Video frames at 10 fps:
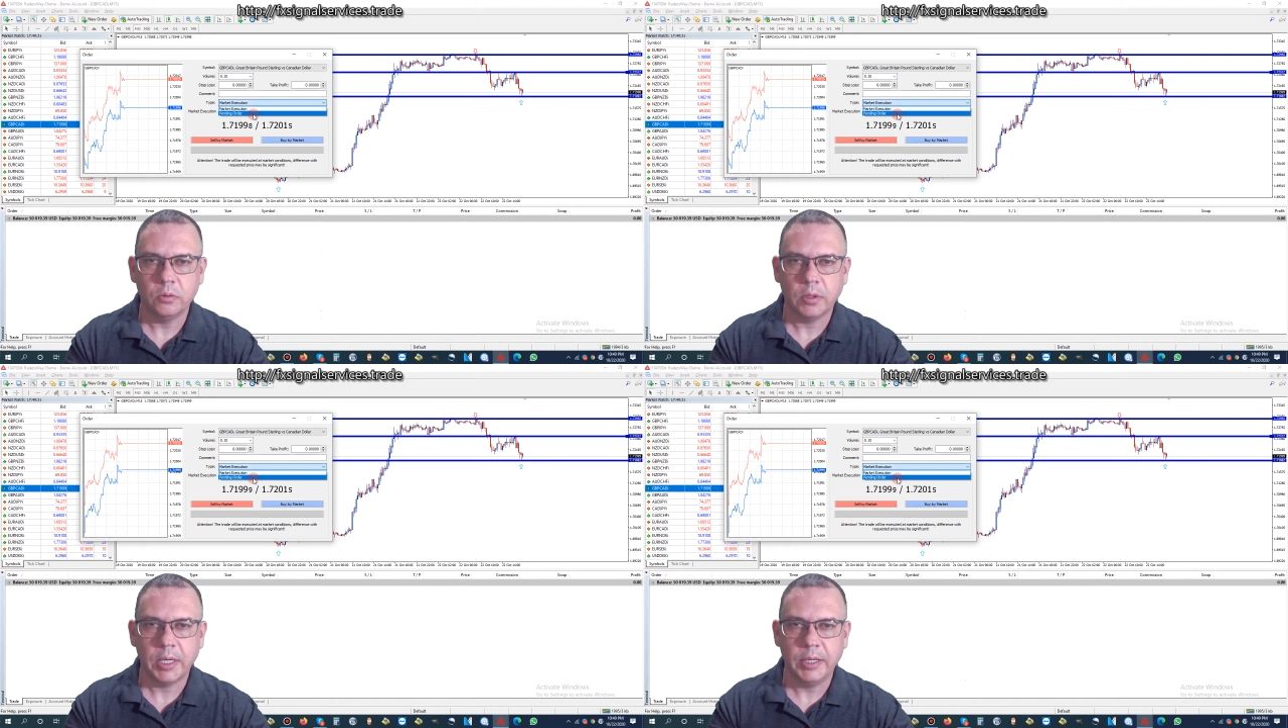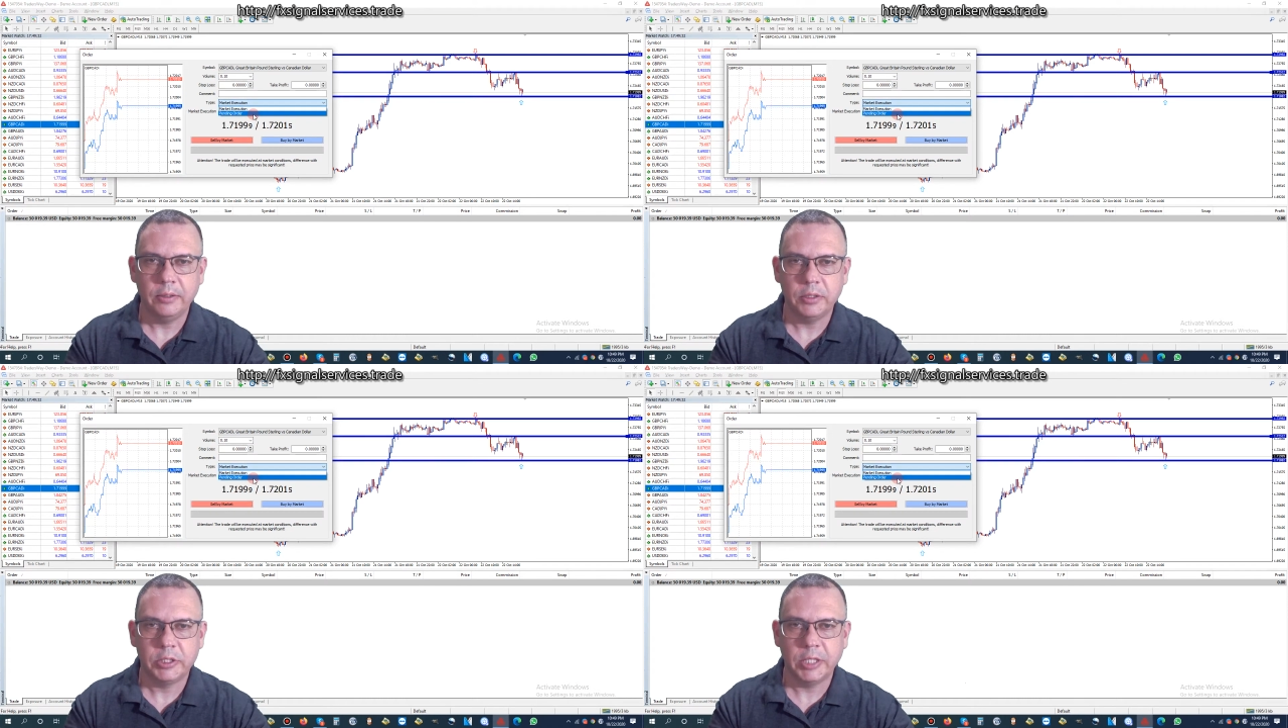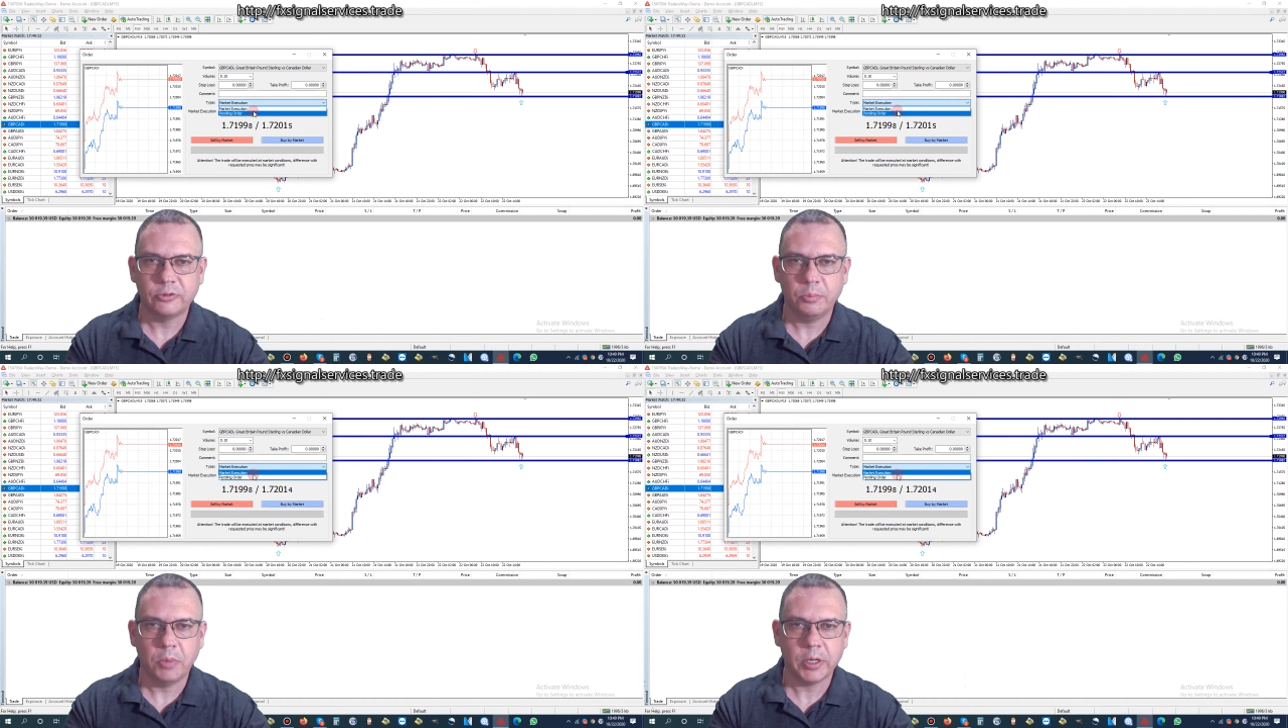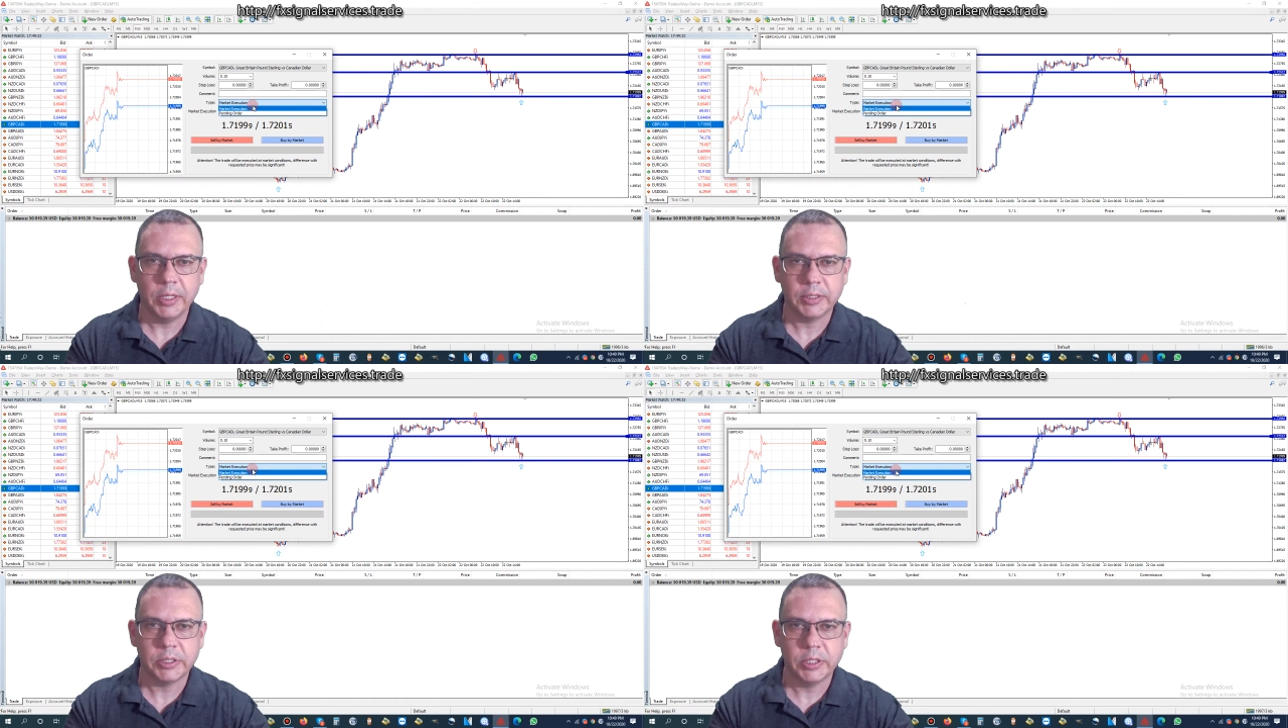Okay, change from market
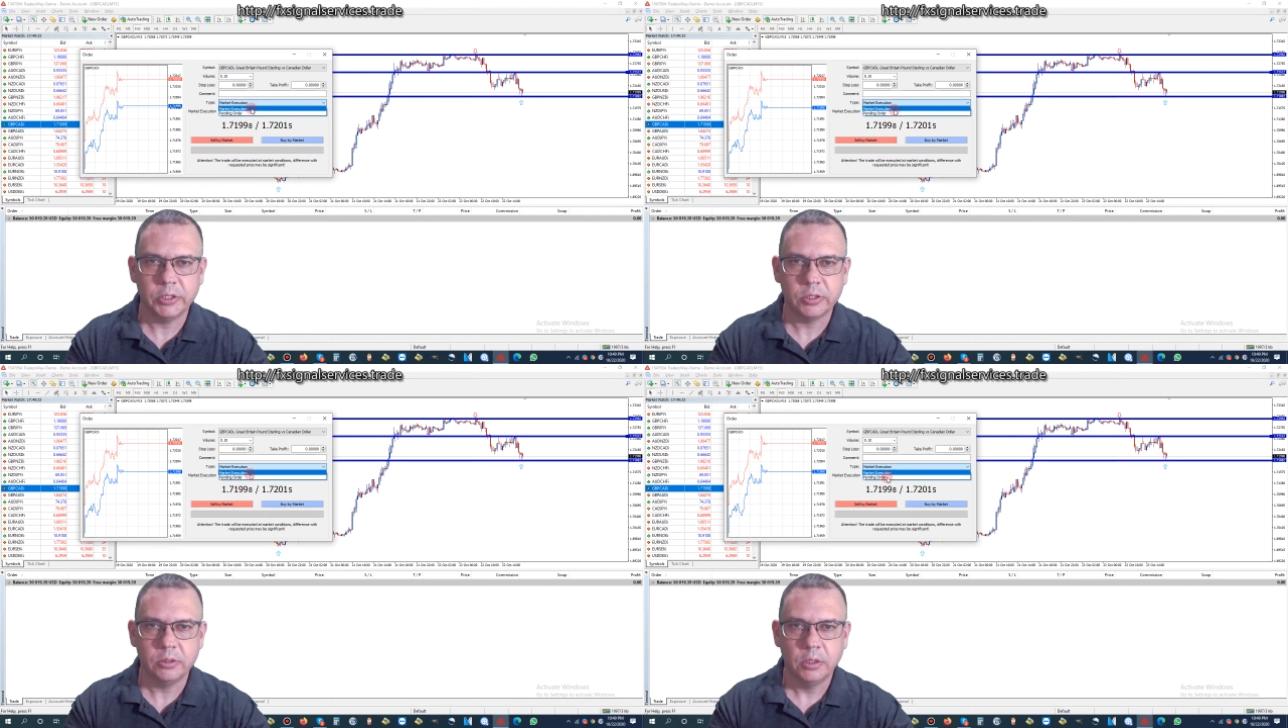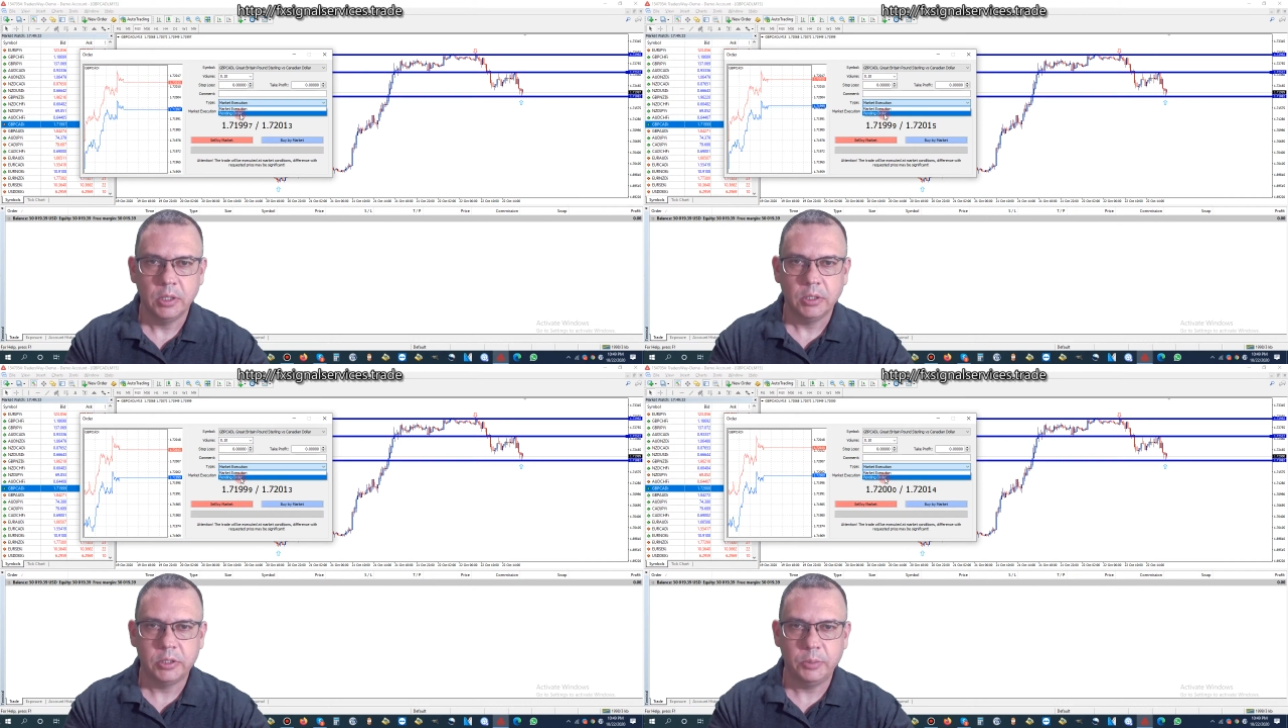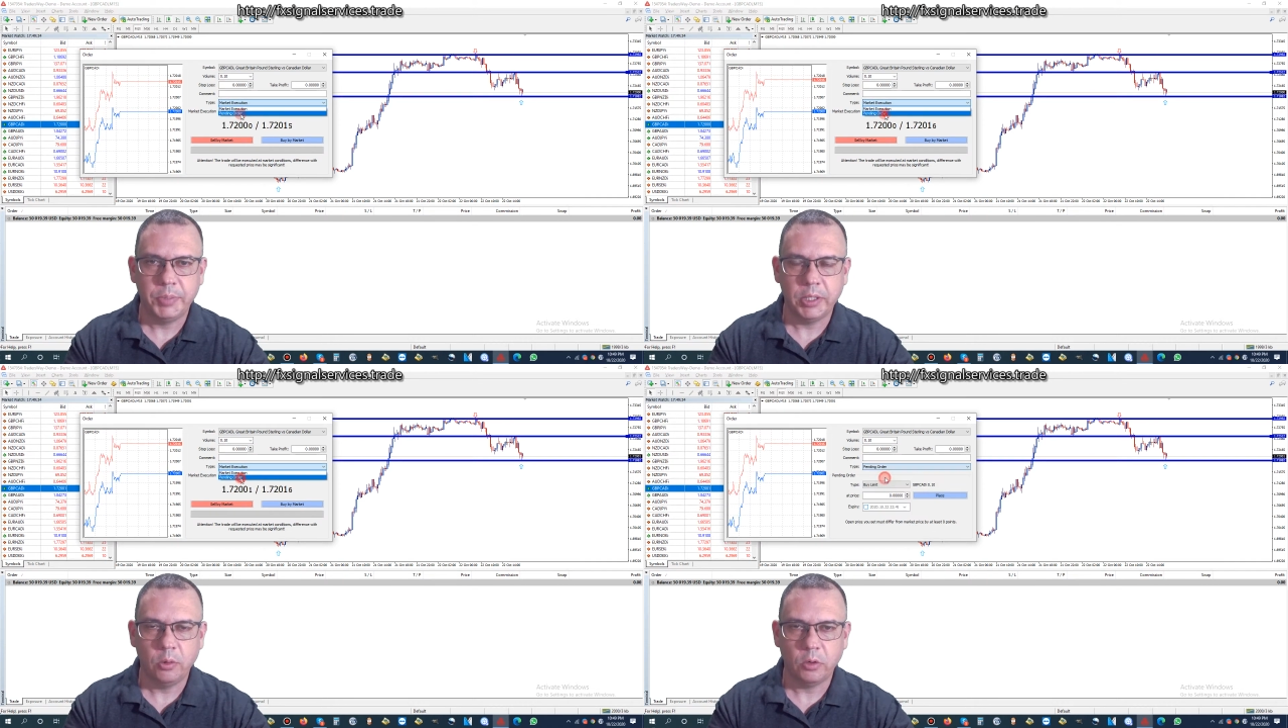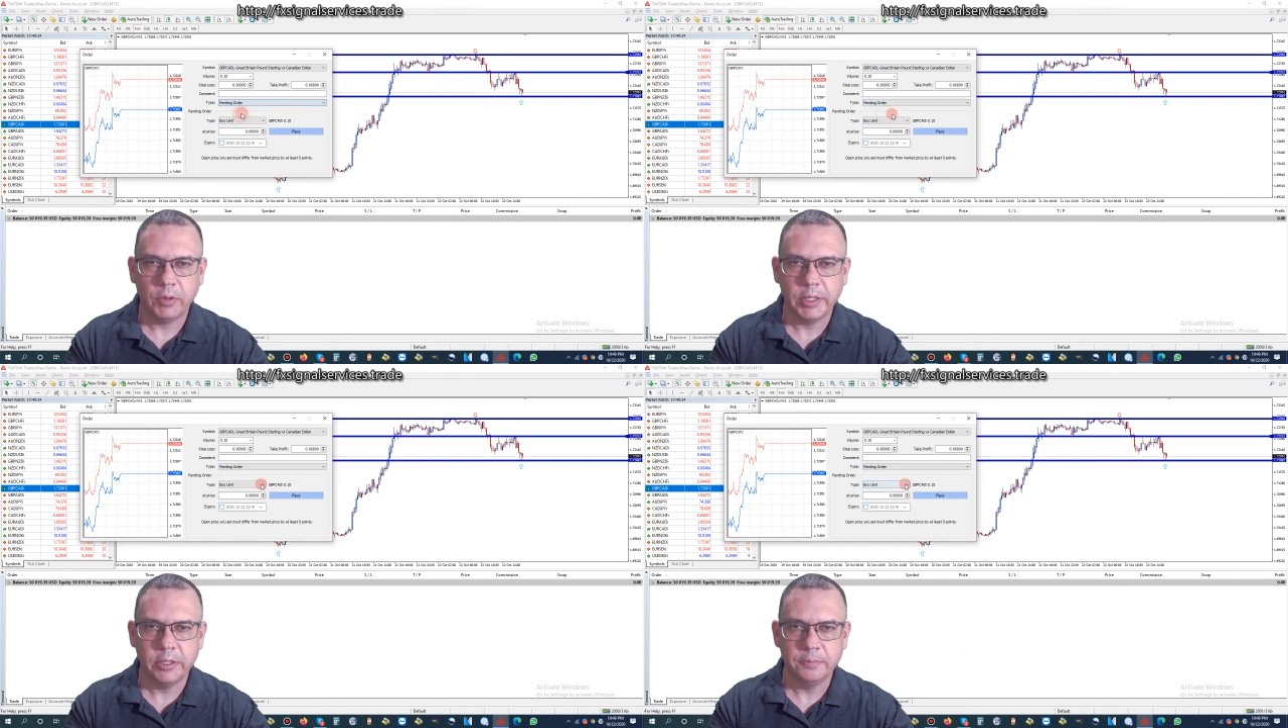execution to pending order
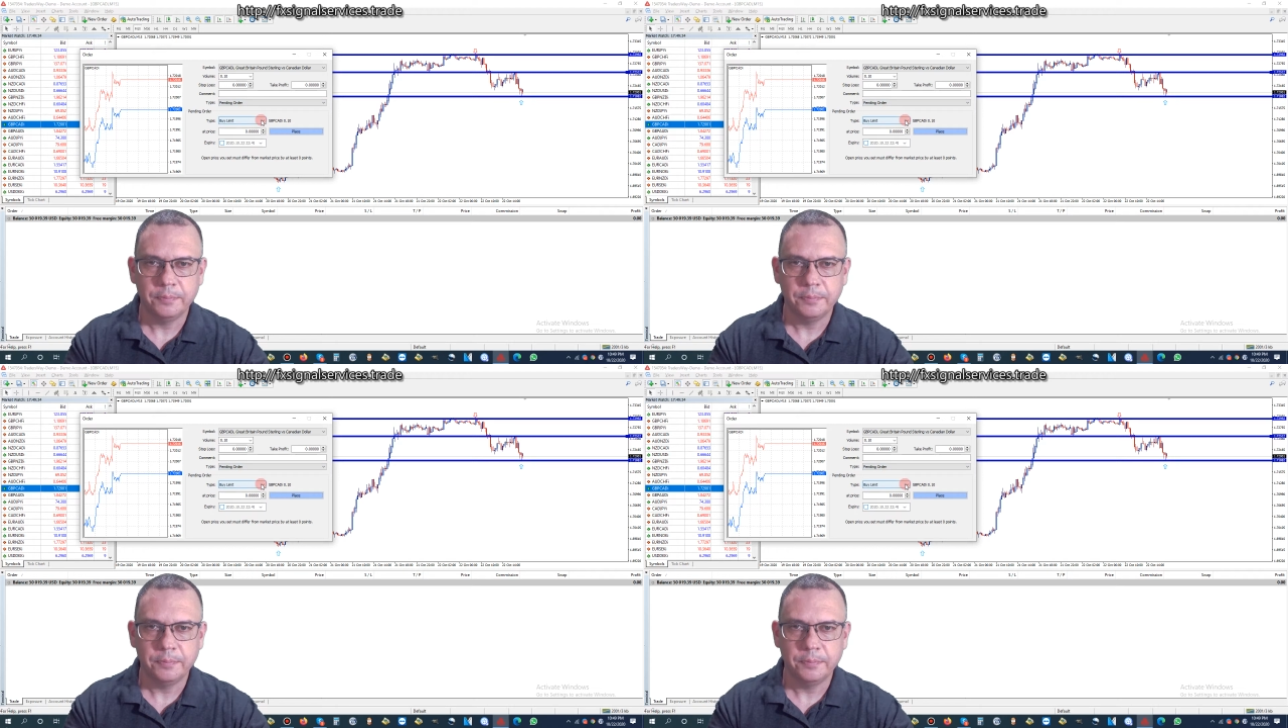right here,